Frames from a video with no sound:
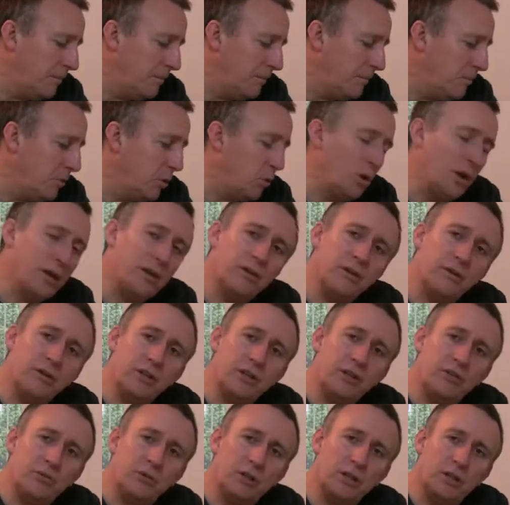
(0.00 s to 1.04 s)
But one of the
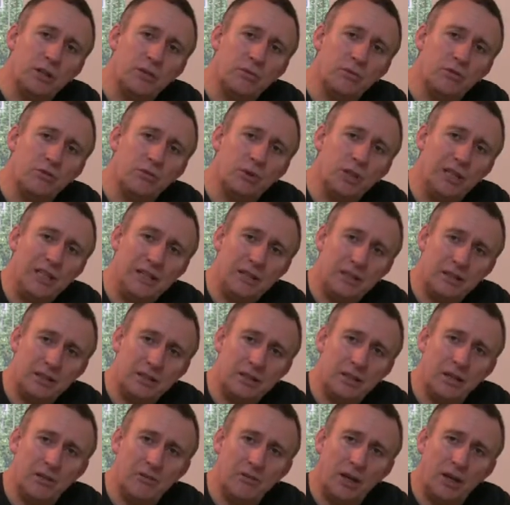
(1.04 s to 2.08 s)
things we did was we did a
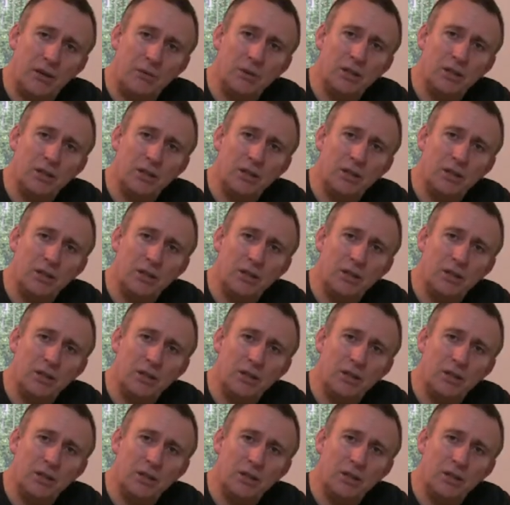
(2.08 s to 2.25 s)
survey.